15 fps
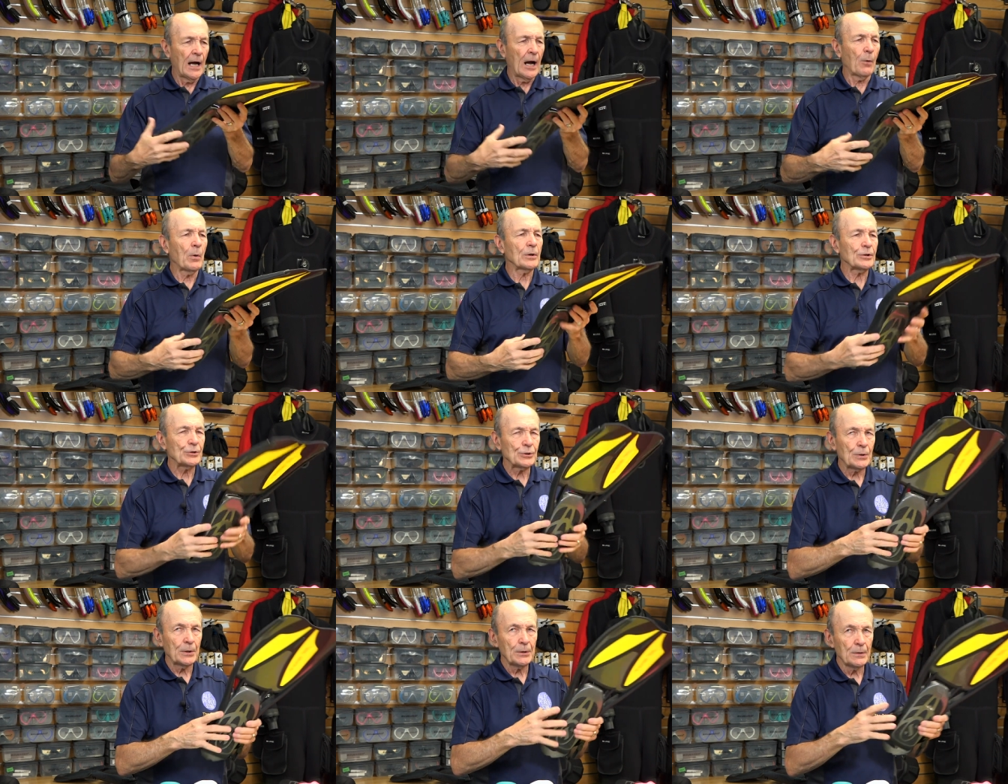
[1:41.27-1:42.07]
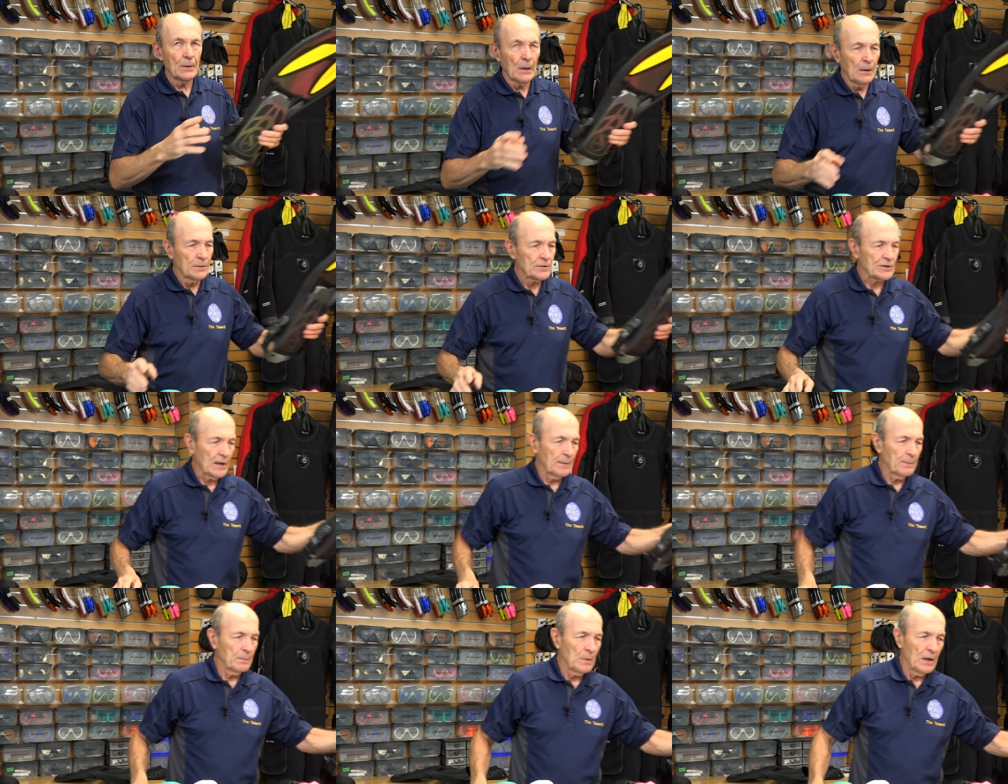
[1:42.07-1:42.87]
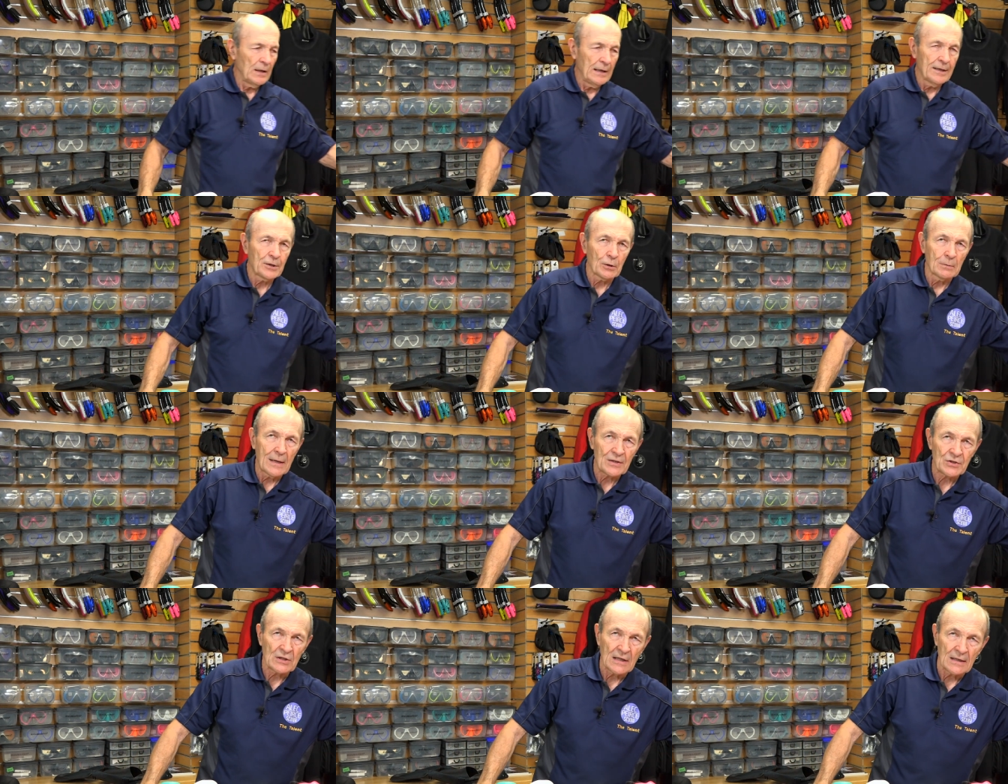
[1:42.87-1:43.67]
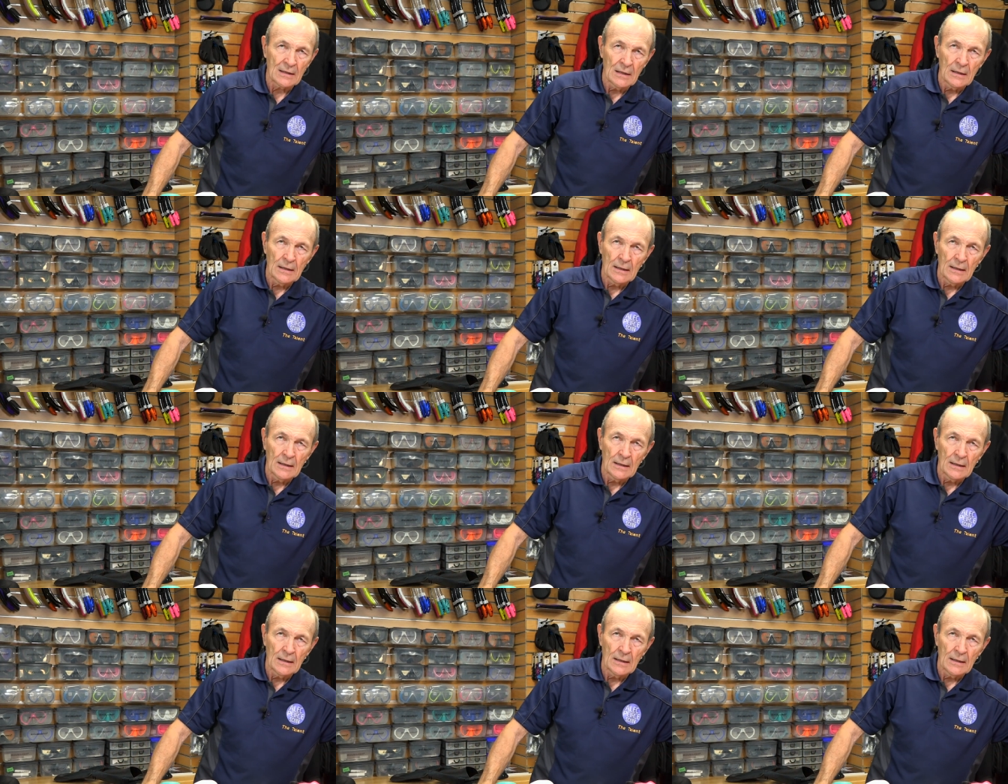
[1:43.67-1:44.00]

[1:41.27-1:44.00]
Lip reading: I want to show you some interesting